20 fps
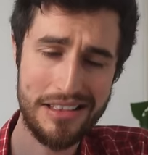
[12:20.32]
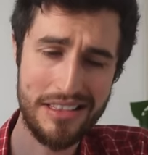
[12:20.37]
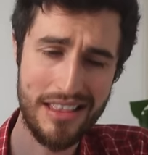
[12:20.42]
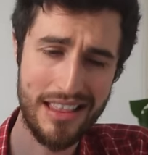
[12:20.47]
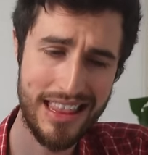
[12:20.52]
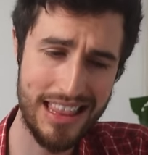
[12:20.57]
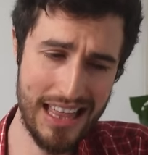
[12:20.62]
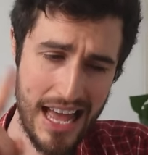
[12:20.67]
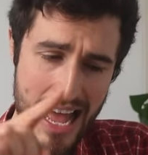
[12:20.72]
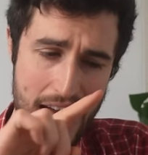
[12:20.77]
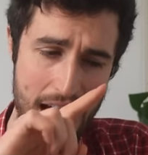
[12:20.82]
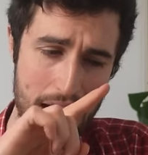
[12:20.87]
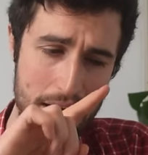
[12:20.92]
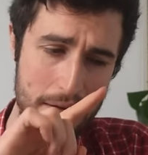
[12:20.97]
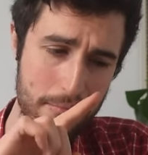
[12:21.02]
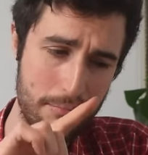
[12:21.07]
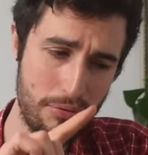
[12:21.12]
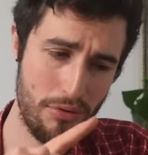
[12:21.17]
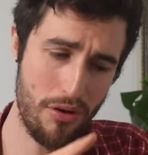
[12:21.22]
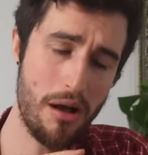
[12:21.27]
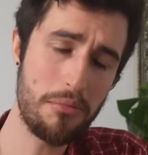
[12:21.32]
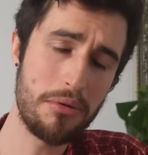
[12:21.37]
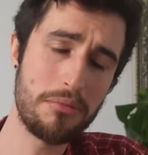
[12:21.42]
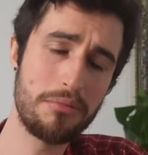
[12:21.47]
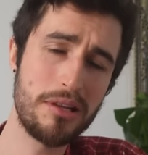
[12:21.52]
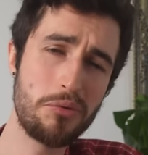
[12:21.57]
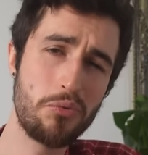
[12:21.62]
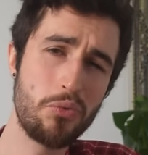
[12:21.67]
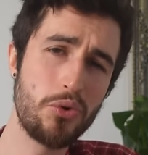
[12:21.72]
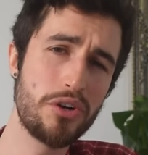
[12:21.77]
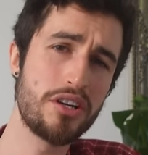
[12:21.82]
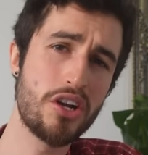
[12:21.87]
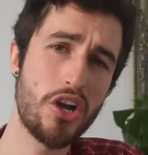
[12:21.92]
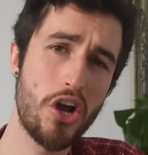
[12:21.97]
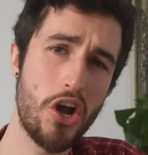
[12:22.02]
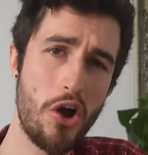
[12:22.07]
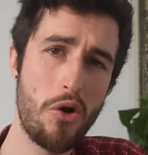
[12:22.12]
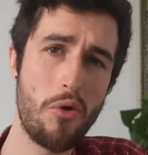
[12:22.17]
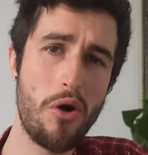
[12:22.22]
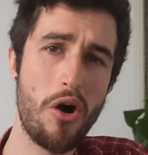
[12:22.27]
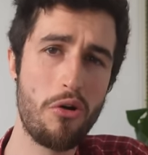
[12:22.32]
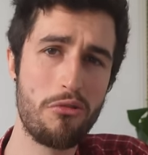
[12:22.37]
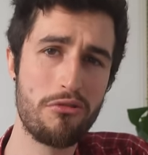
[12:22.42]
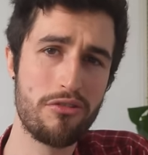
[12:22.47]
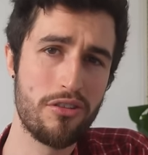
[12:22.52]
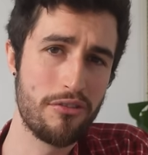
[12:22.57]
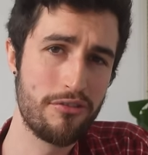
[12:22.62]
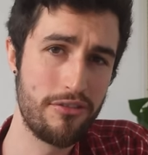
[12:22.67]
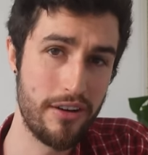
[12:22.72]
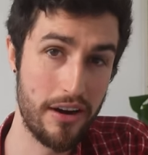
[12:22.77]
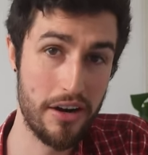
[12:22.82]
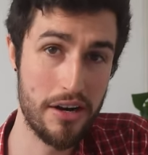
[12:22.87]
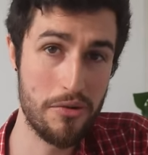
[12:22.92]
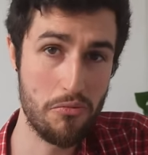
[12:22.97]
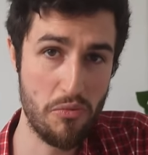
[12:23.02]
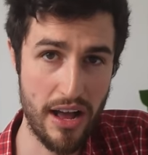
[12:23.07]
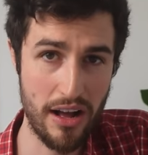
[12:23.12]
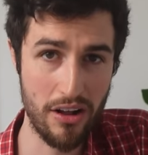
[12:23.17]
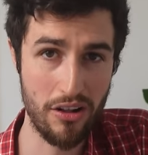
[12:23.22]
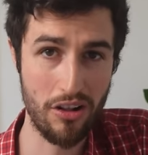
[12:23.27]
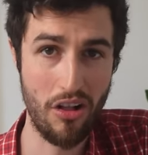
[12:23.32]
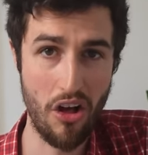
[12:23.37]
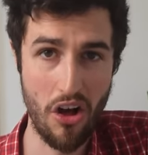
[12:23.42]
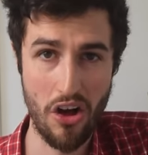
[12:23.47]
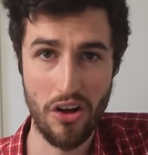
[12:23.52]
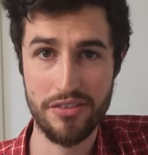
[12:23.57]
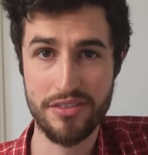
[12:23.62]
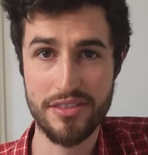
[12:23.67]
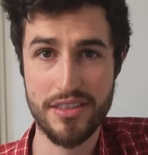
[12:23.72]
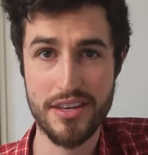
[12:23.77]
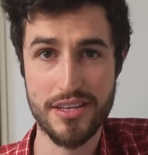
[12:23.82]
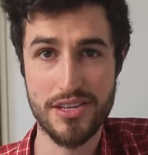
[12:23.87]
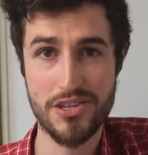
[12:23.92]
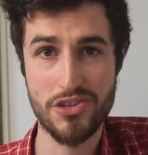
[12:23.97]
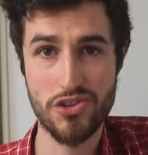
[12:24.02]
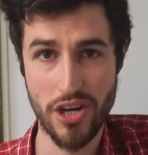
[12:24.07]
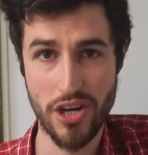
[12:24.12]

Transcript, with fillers: And that probably wouldn't go over very well on this